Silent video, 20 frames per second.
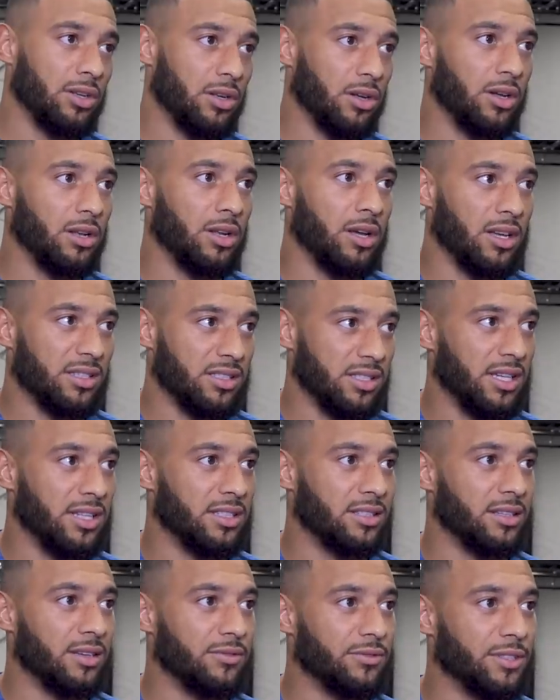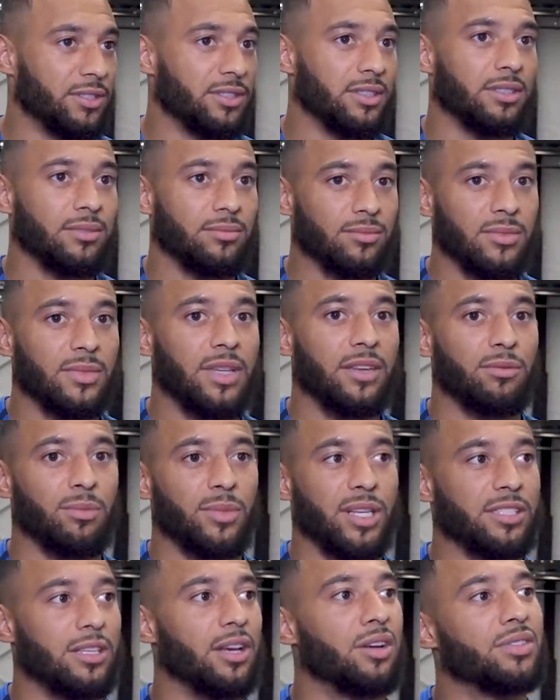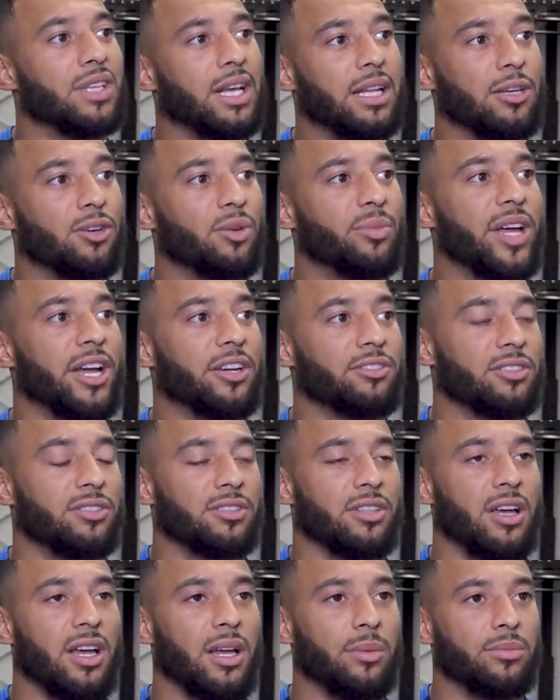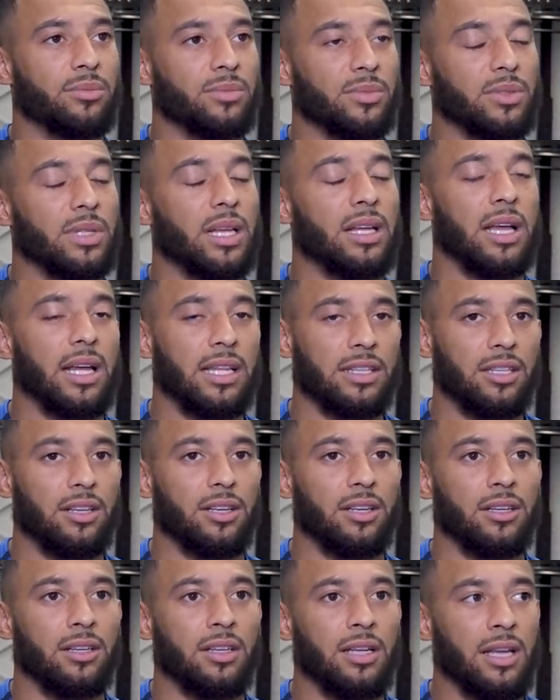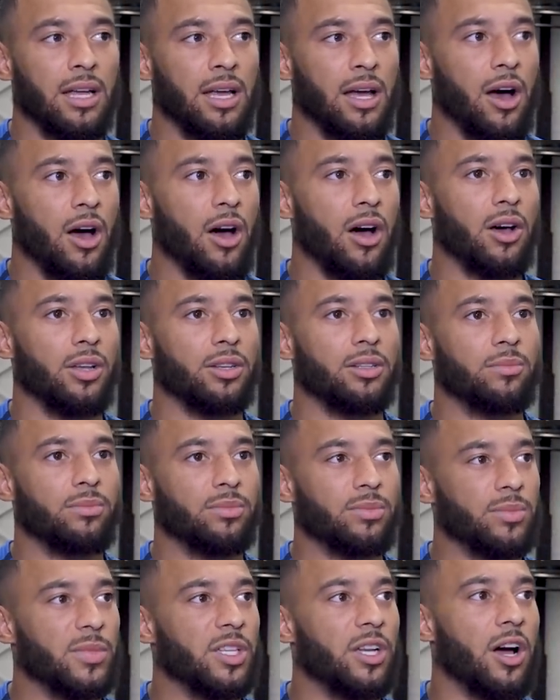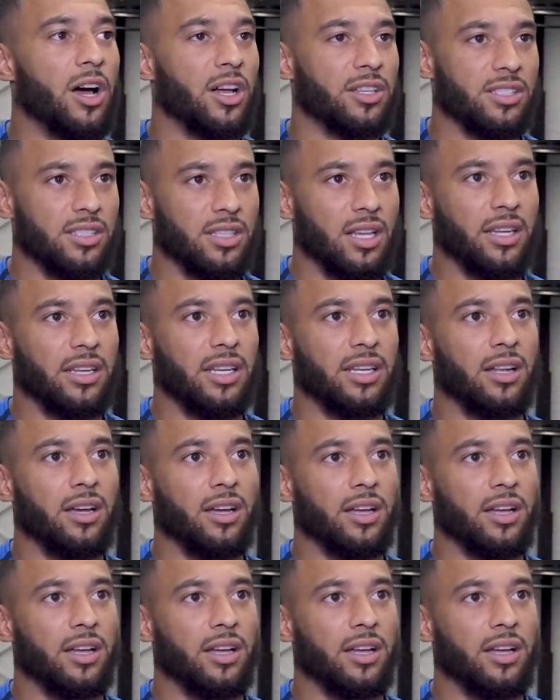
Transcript: a lot last season, I've just given myself that little bit extra time. I had the hard yards done in